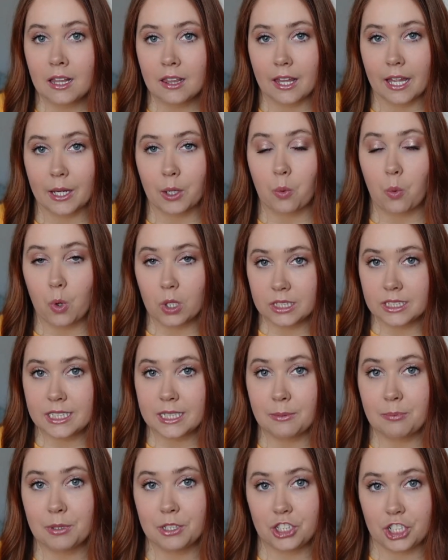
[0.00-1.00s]
like
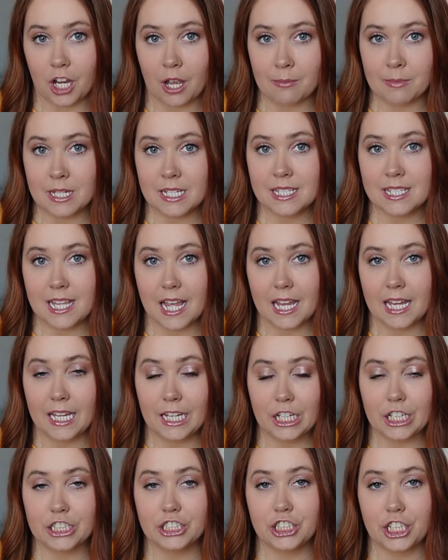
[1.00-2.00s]
onesie pajamas that he
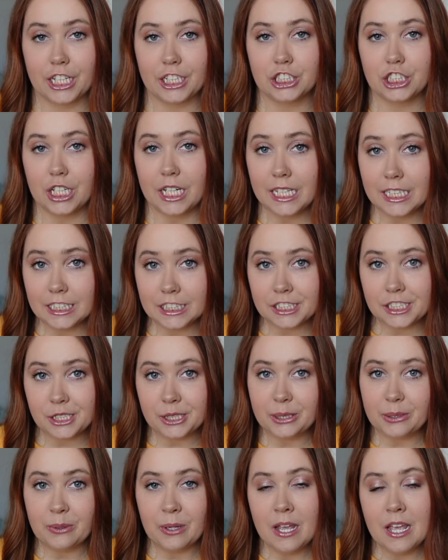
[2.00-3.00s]
could change
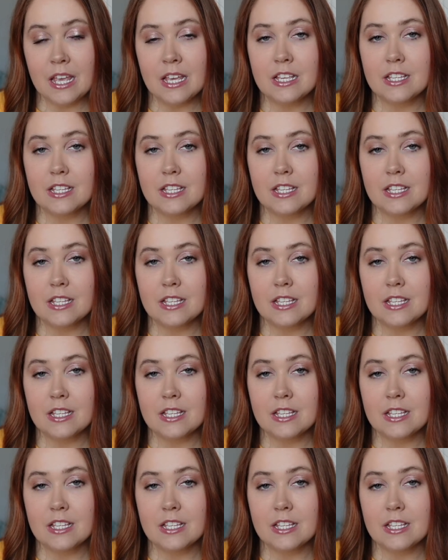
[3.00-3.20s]
into